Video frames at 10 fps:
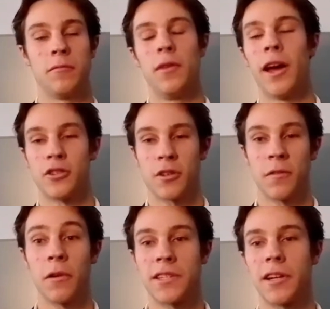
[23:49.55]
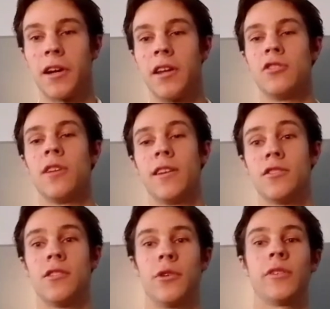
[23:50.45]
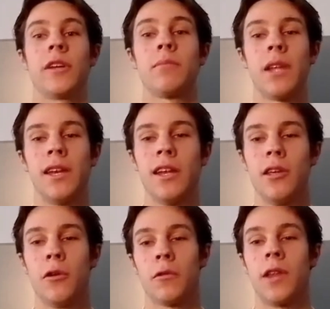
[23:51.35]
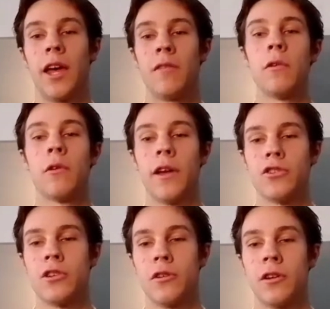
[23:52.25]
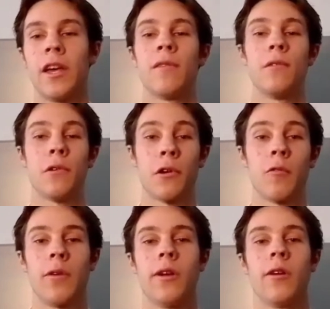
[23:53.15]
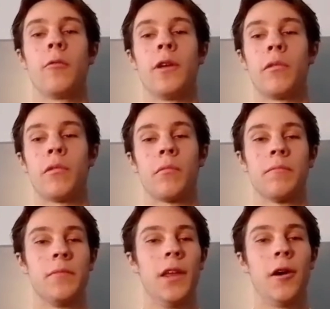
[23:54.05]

not just focusing on engineering, like blending your life, your engineering life, your career with,